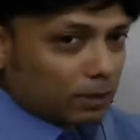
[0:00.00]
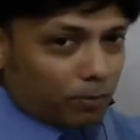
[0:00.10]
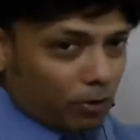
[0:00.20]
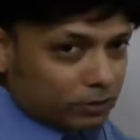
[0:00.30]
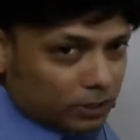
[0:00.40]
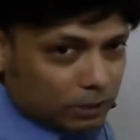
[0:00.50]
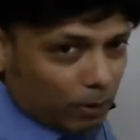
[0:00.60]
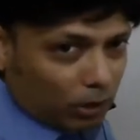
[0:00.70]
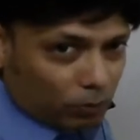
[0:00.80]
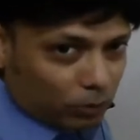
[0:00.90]
process
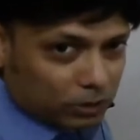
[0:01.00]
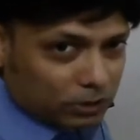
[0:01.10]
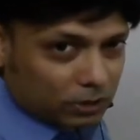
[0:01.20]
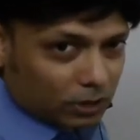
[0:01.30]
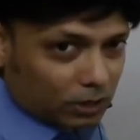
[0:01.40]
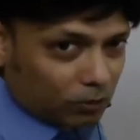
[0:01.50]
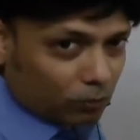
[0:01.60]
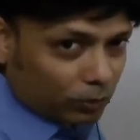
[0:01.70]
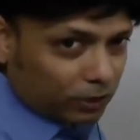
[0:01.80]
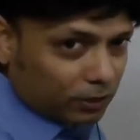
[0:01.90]
by which
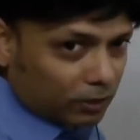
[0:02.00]
we